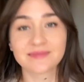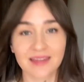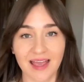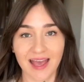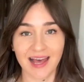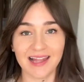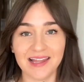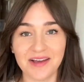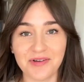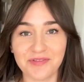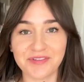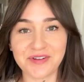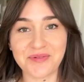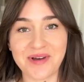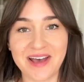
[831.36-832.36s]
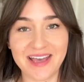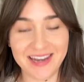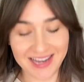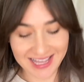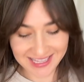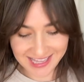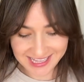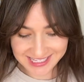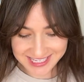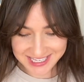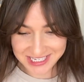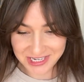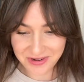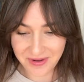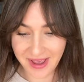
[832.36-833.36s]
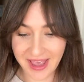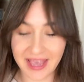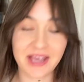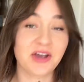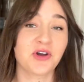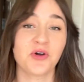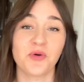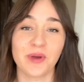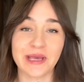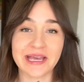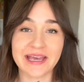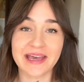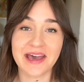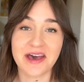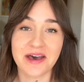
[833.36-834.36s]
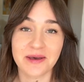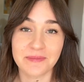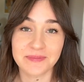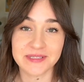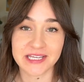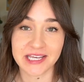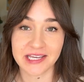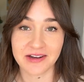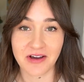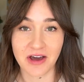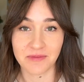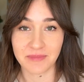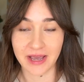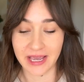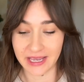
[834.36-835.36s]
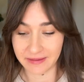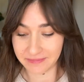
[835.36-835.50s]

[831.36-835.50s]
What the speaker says: Hello, everyone. Let's do a quick update on my